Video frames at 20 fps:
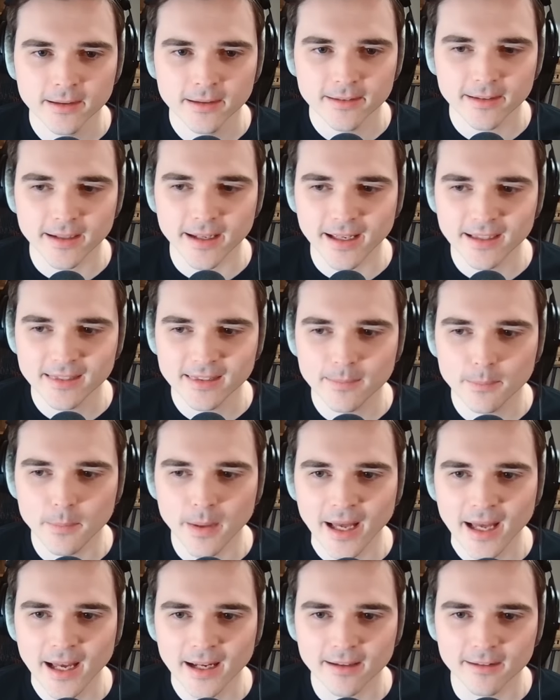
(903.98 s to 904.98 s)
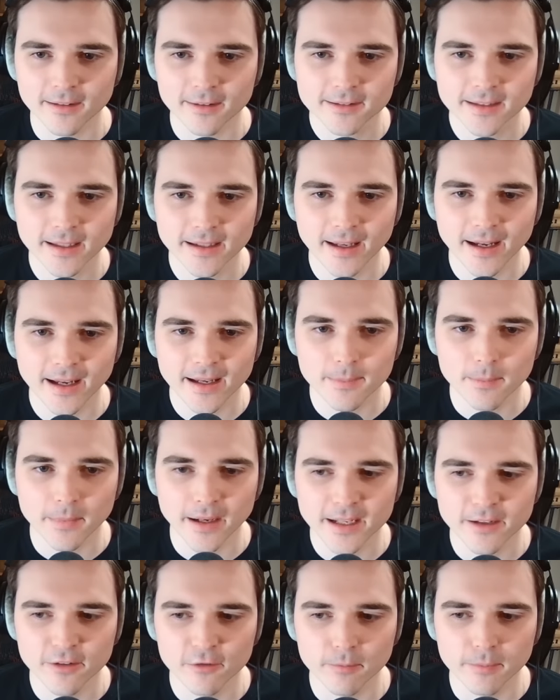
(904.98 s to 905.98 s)
but I get the back. It looks like I
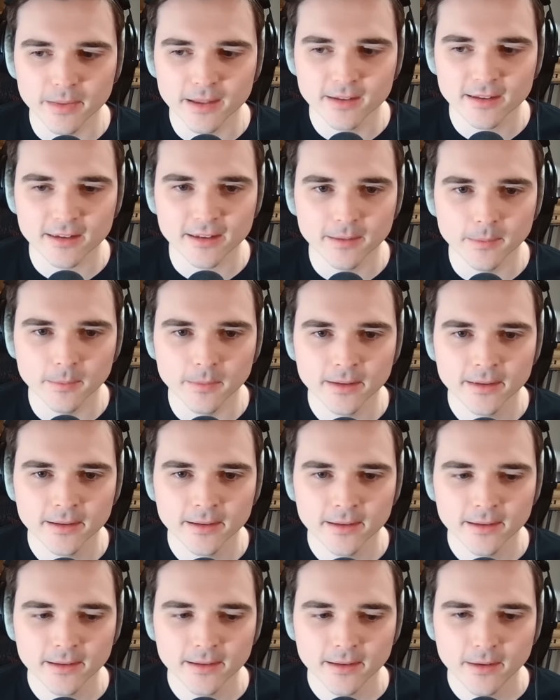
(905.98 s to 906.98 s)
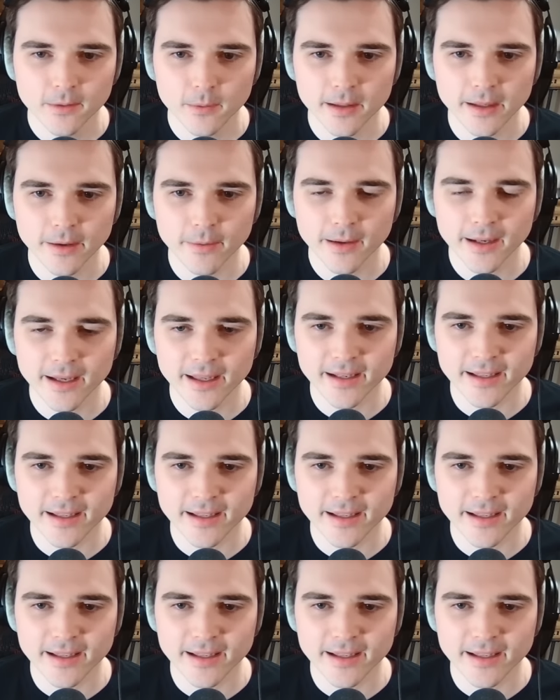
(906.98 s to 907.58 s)
might have missed them. We can go ahead